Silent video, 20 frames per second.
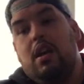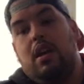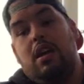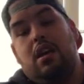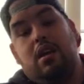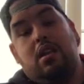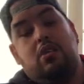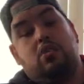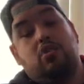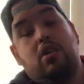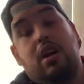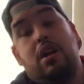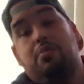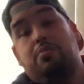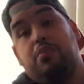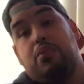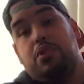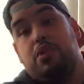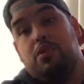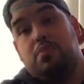and I try to
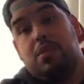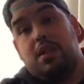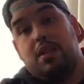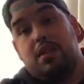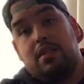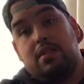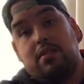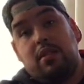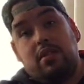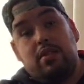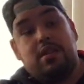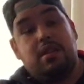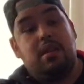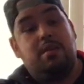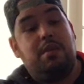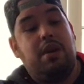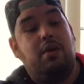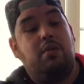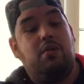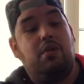push myself every
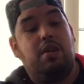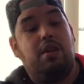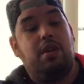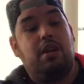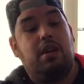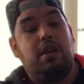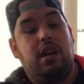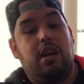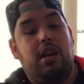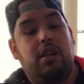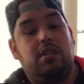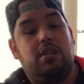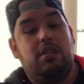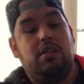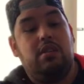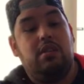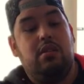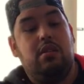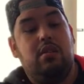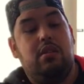time I work, like,
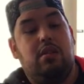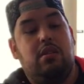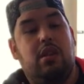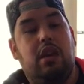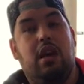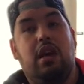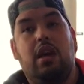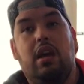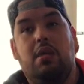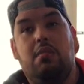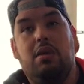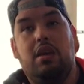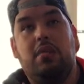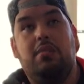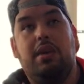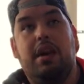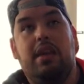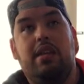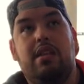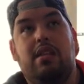to, okay, I'm gonna
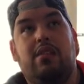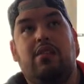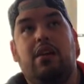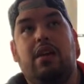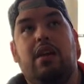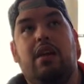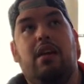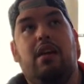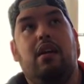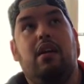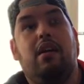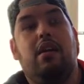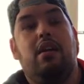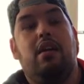buy this figure,